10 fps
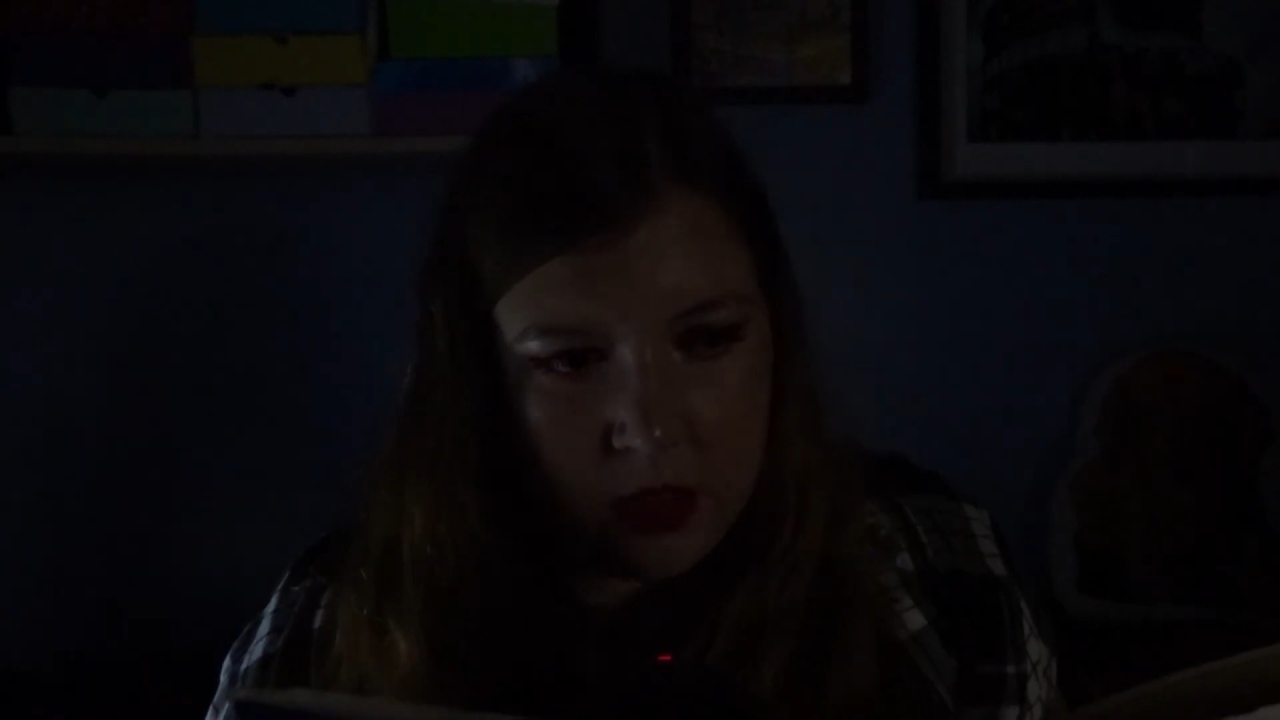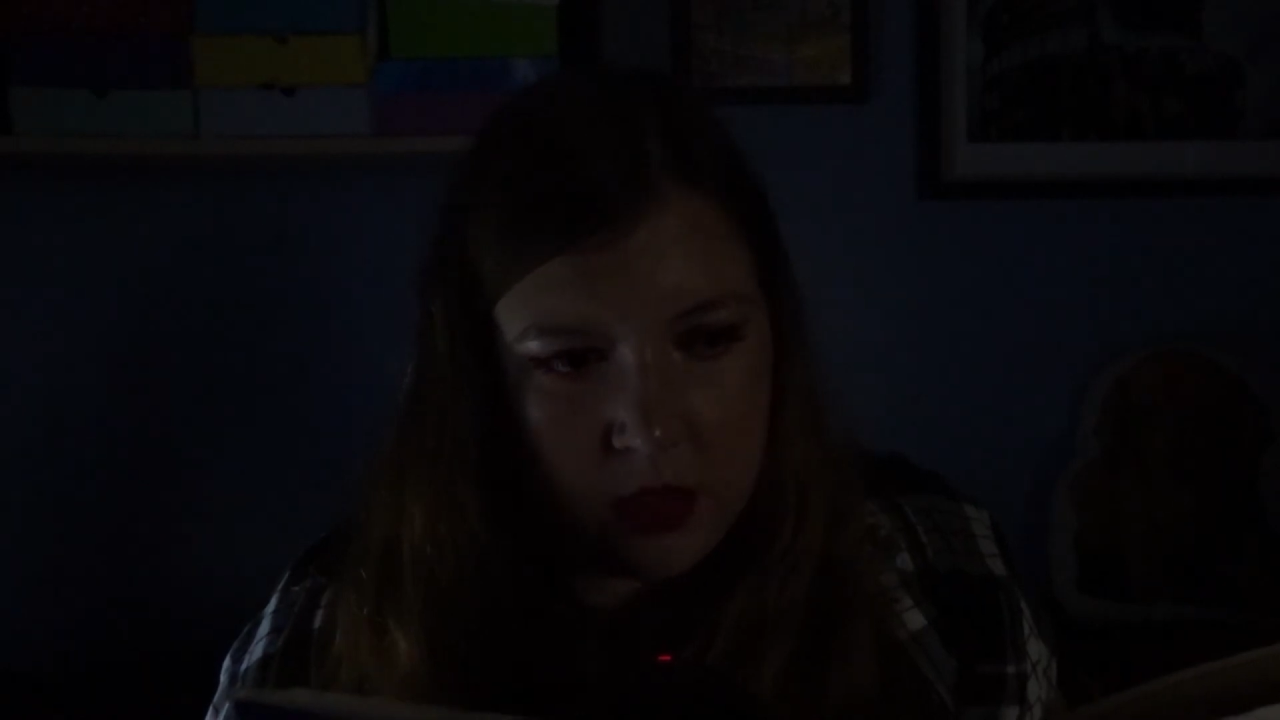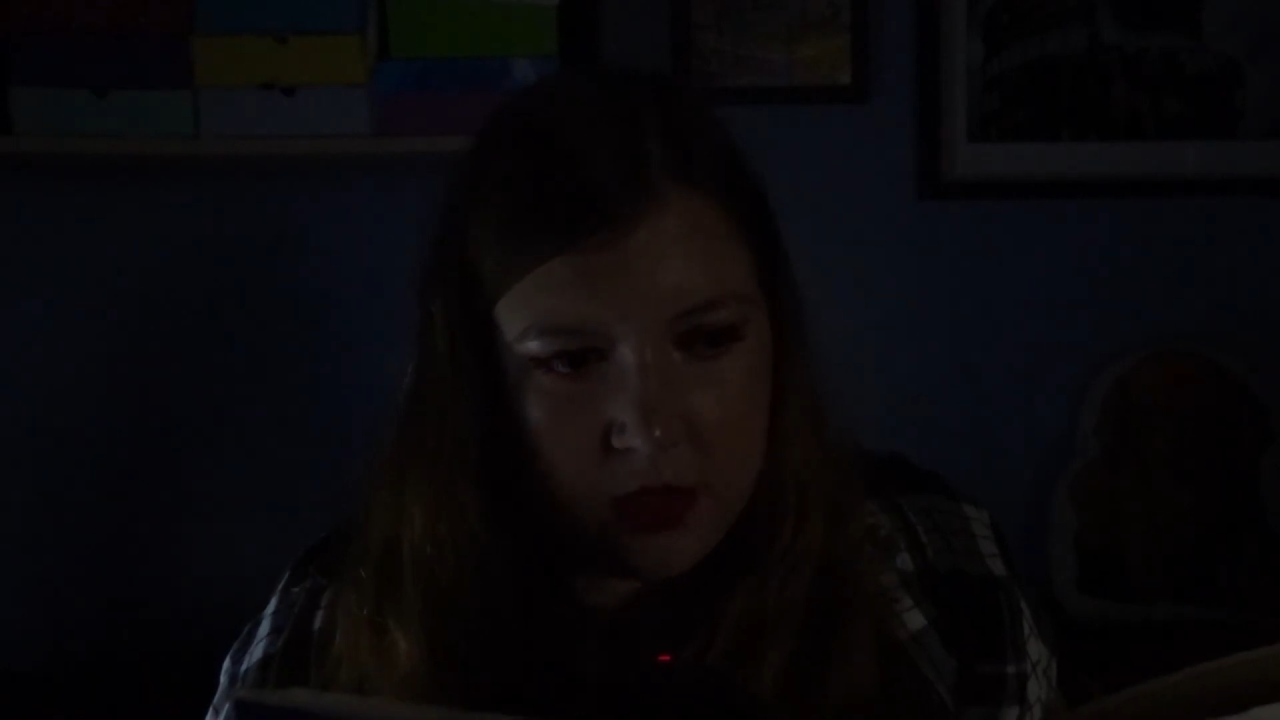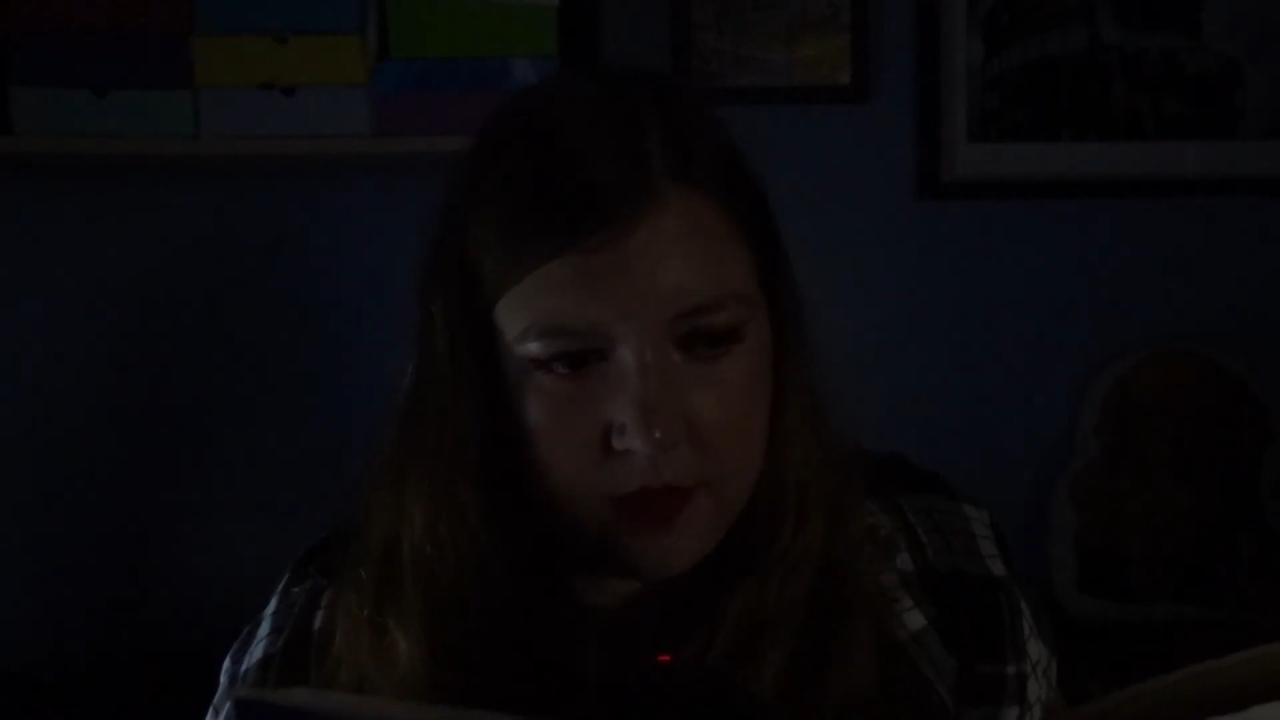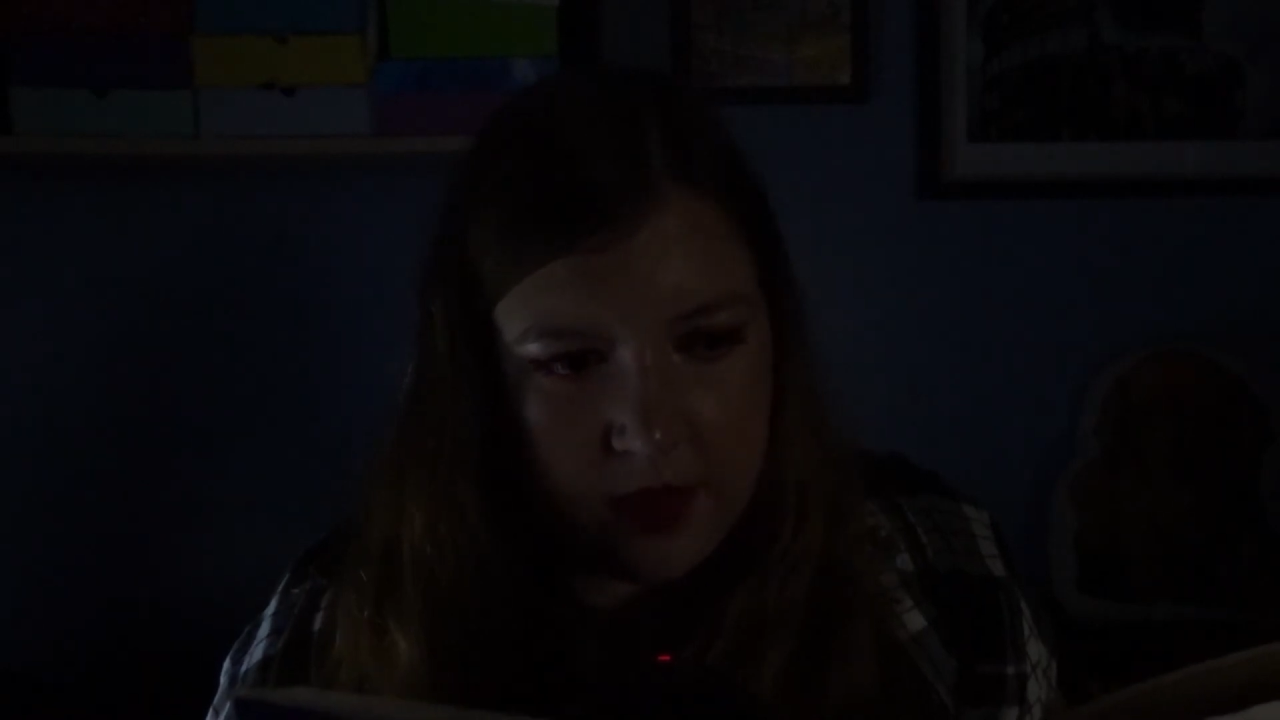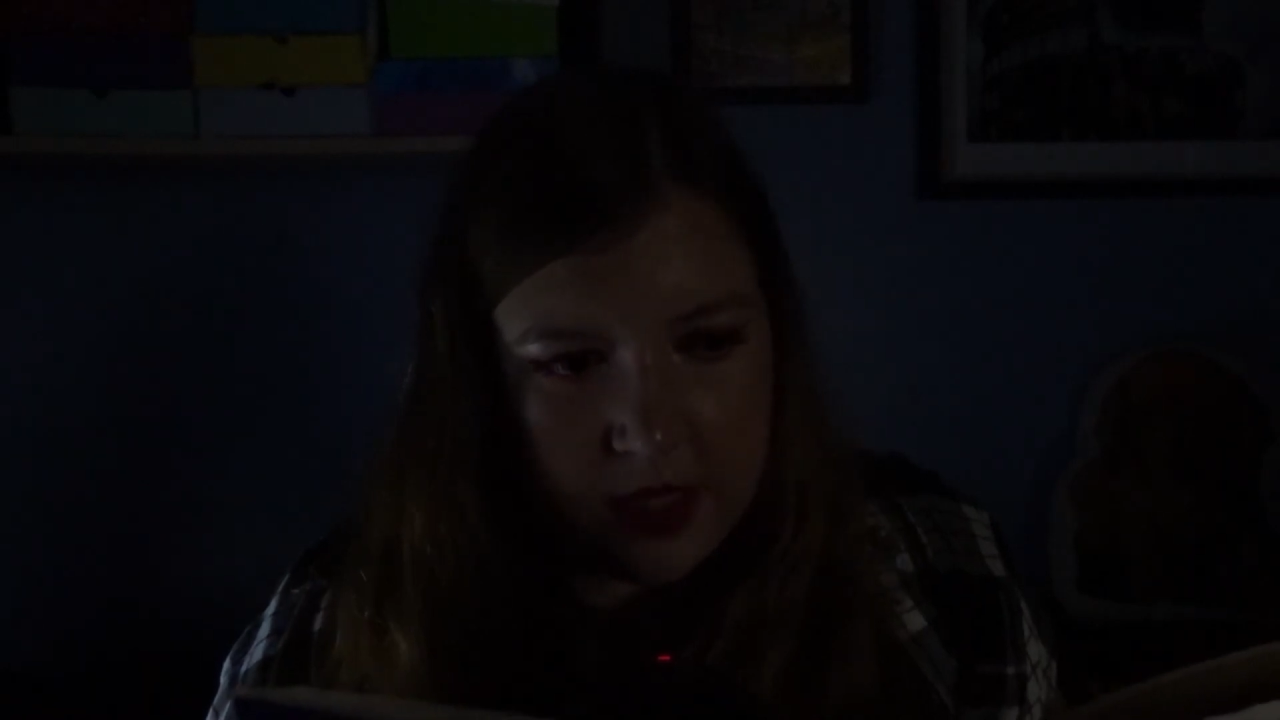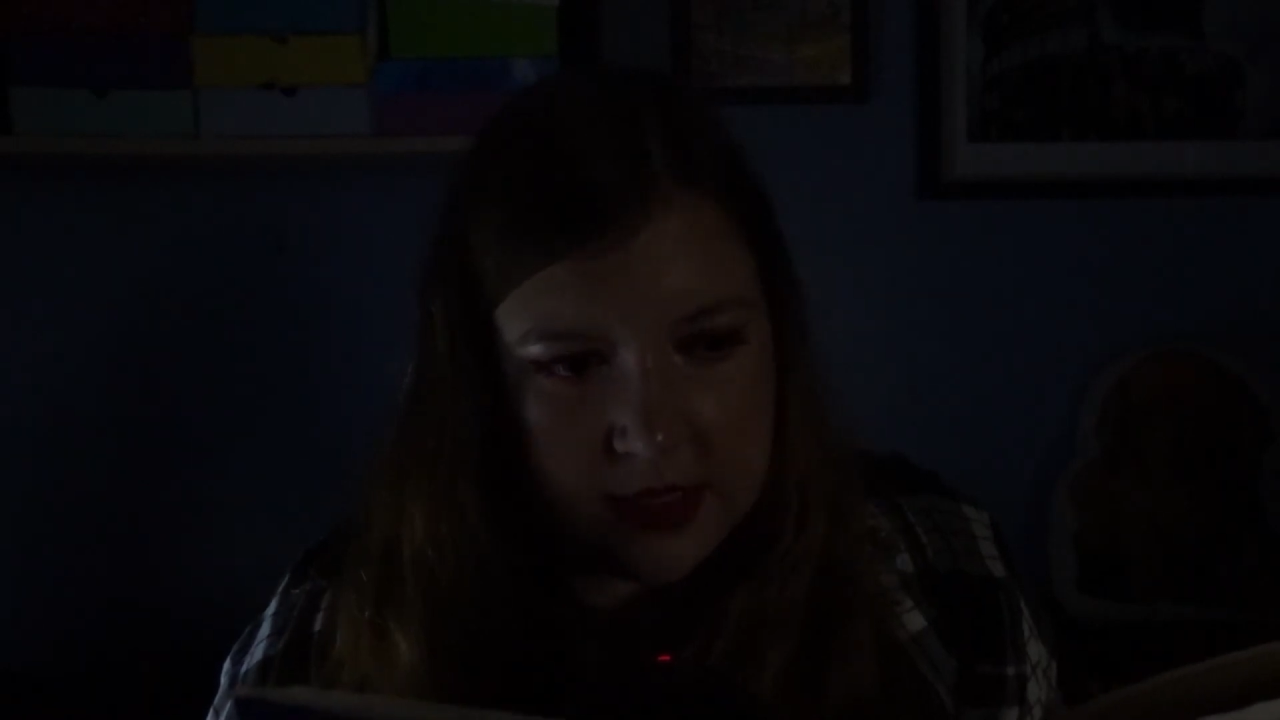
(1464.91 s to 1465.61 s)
Good of her